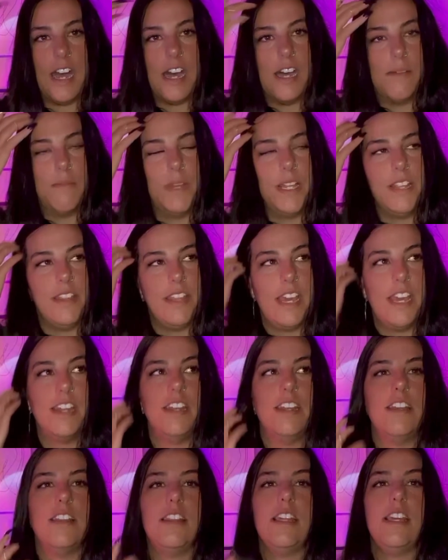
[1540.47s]

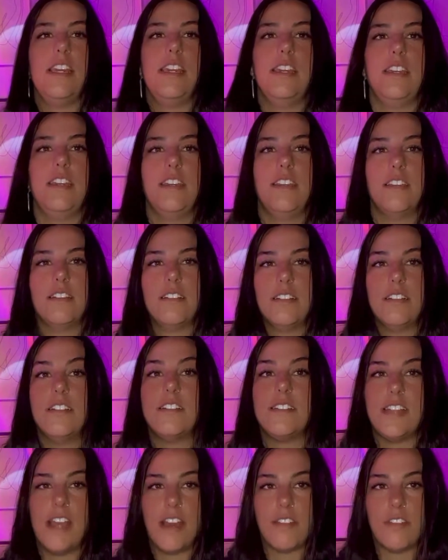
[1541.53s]
than the
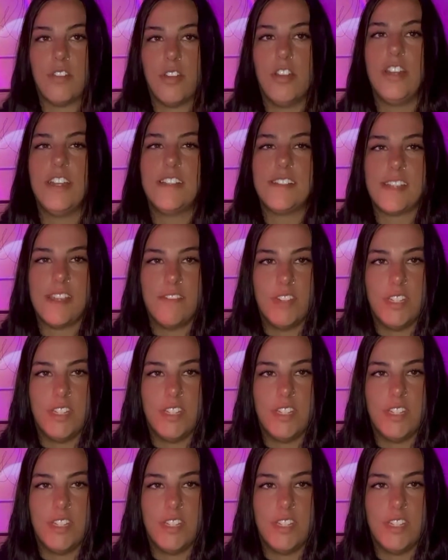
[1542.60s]
south node is,